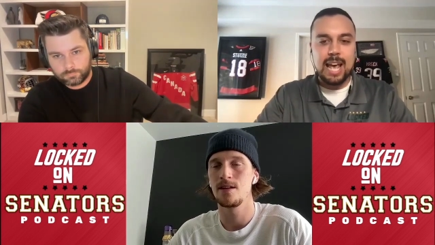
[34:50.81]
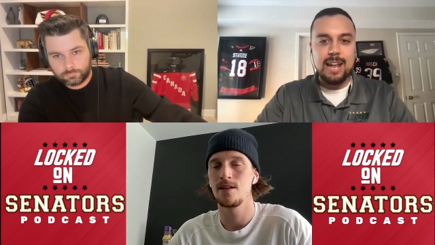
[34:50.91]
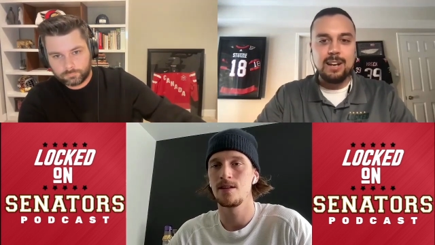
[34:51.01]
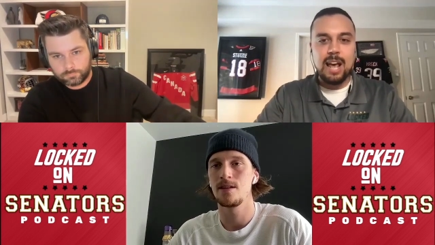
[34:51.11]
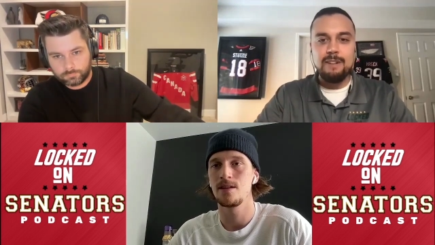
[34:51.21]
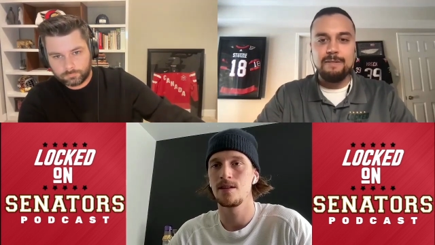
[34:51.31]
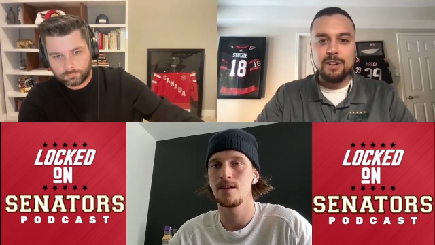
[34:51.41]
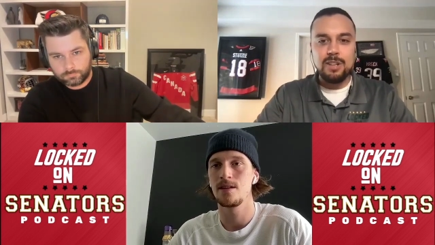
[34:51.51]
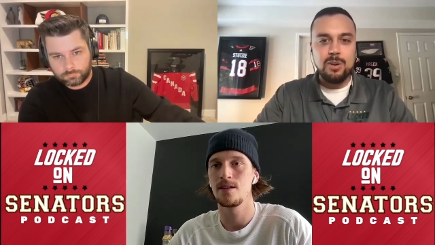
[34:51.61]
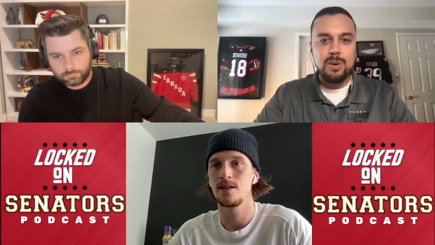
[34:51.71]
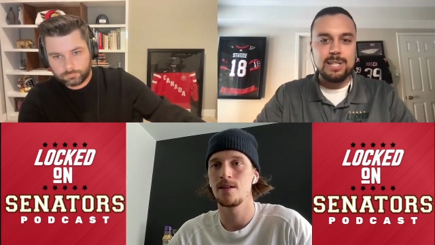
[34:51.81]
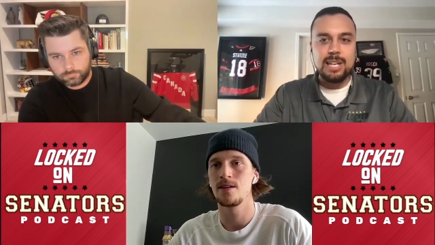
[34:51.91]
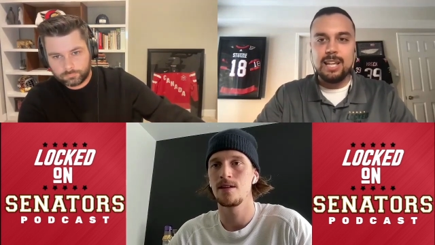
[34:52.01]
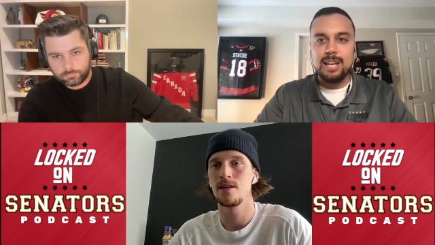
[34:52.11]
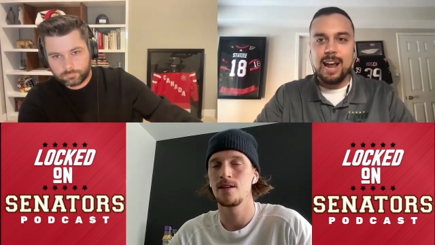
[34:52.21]
Speaker 1: And and for you, is
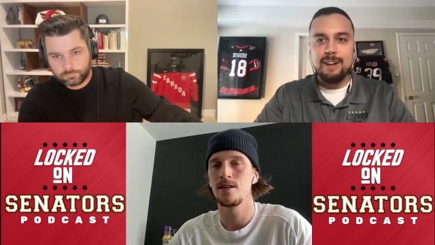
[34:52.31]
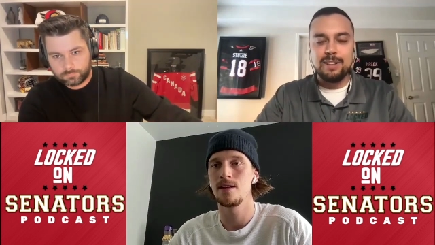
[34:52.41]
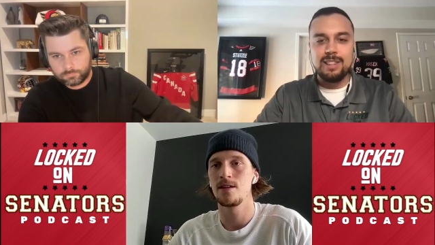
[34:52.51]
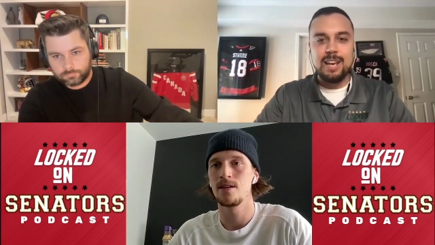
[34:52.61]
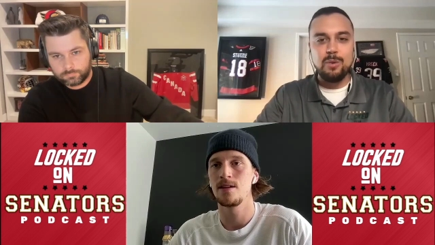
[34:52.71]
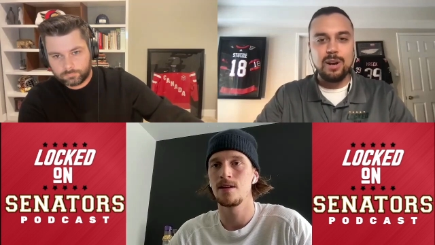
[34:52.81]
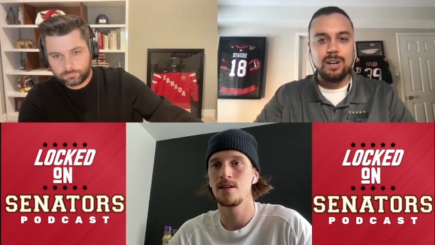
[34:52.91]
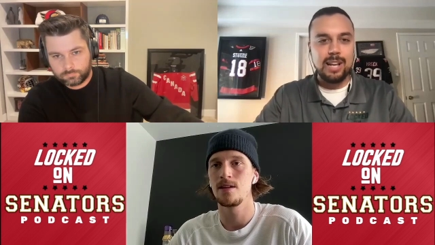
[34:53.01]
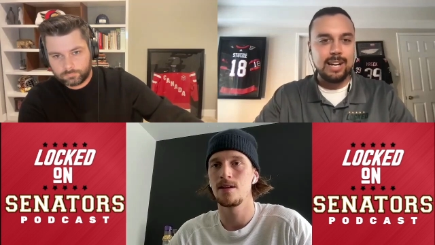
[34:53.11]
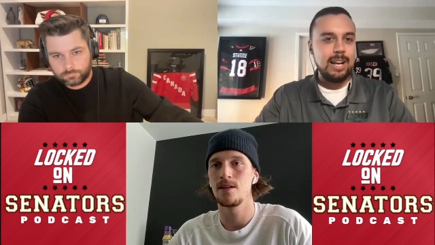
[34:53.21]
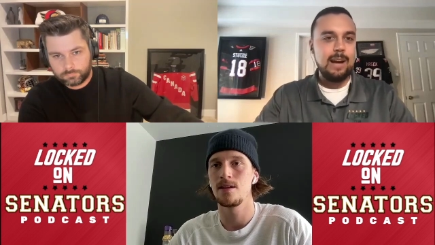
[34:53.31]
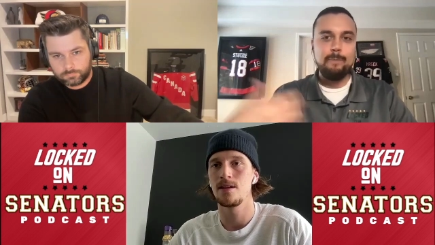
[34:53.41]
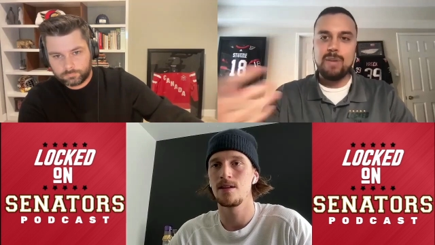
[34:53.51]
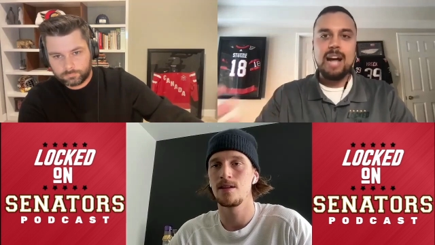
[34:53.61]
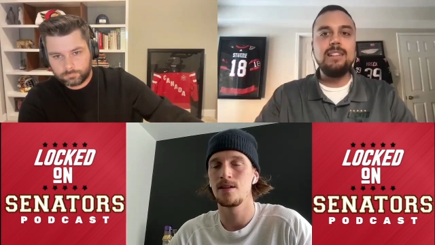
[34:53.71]
it kind of a thing where you're like,
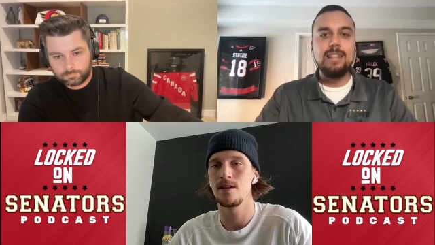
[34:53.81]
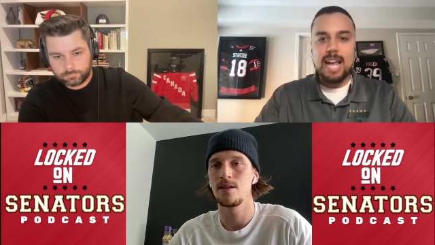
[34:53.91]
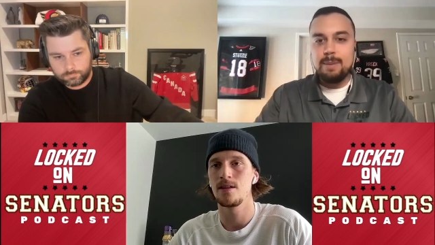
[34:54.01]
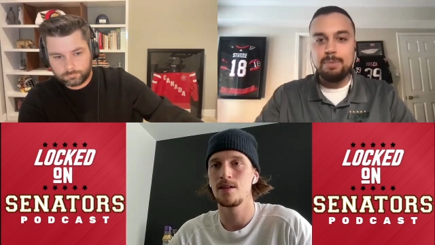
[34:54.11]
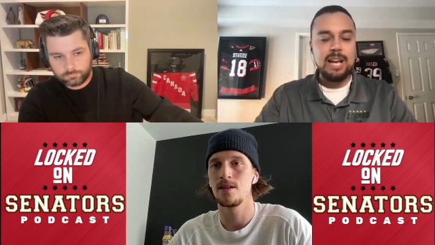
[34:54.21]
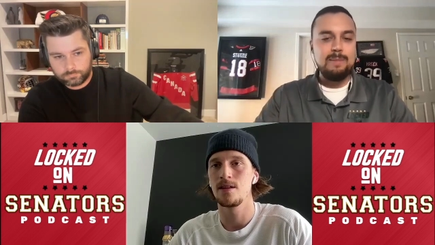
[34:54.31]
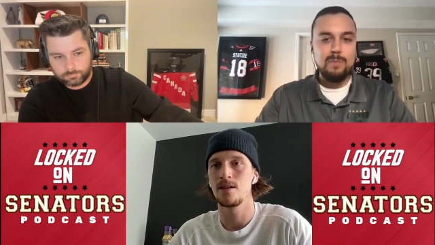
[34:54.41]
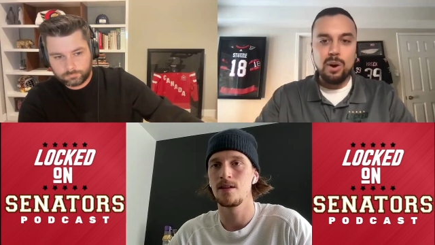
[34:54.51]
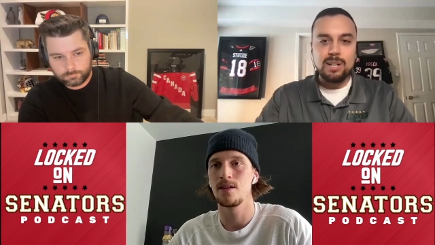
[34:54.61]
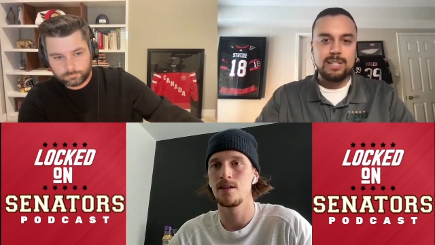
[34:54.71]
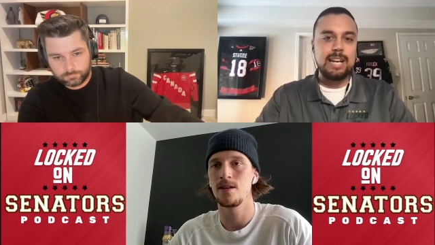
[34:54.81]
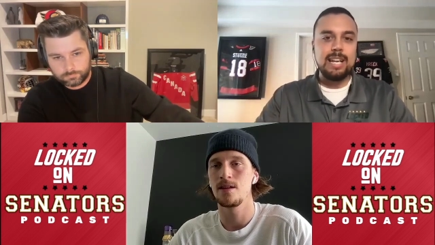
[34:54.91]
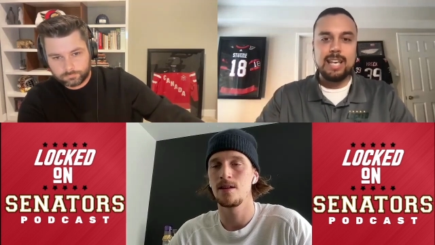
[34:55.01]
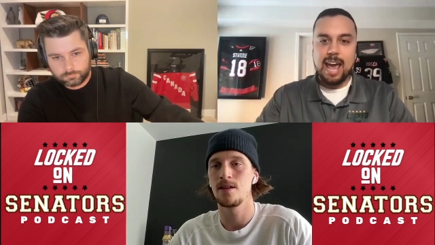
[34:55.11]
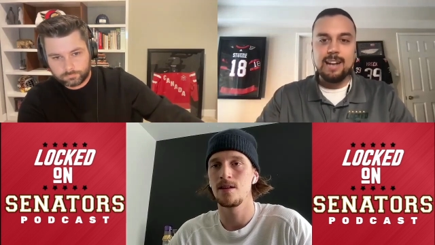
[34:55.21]
I like playing more because I
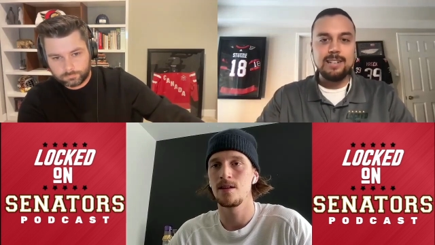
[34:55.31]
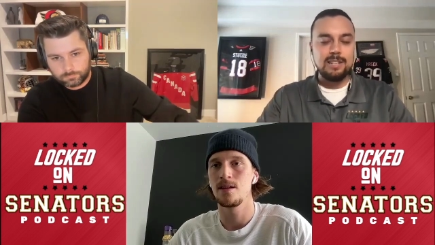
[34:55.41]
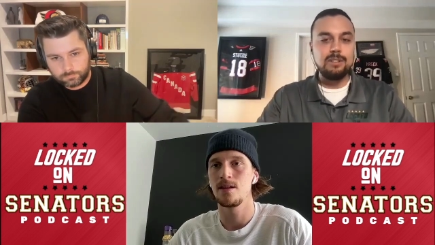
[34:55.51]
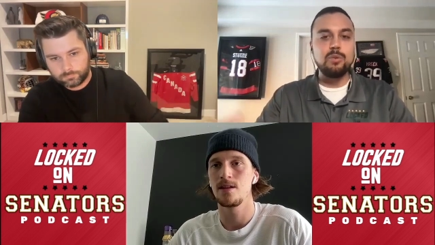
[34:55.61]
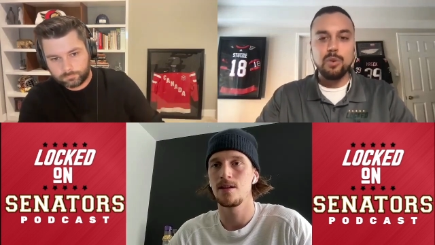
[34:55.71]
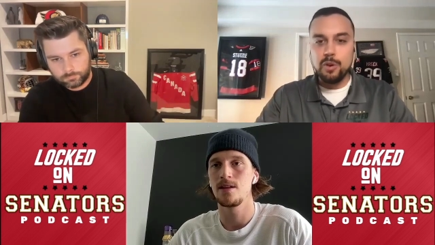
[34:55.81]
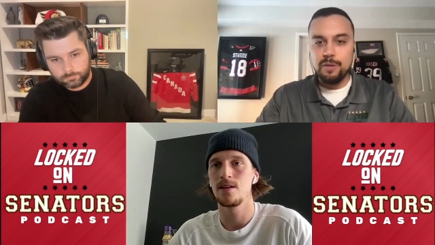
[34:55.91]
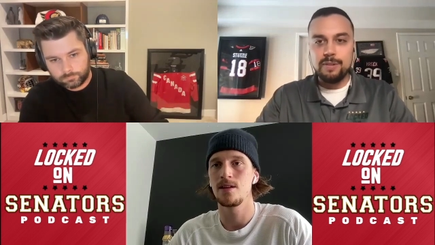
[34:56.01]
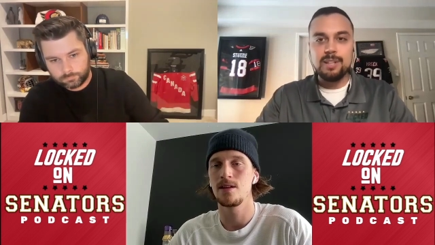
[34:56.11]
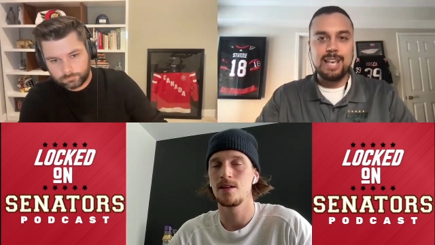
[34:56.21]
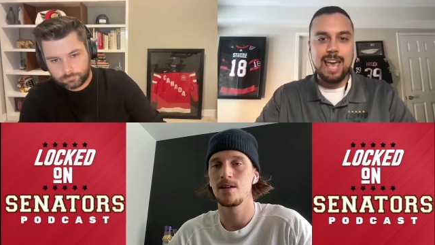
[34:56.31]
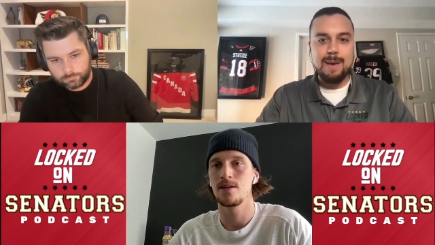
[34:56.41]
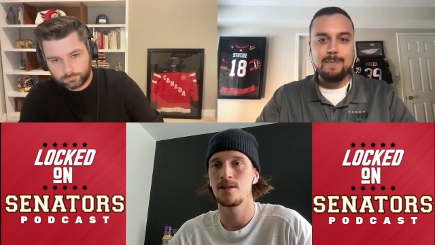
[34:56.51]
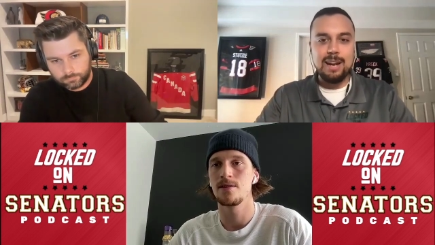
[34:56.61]
can get into the groove of the game.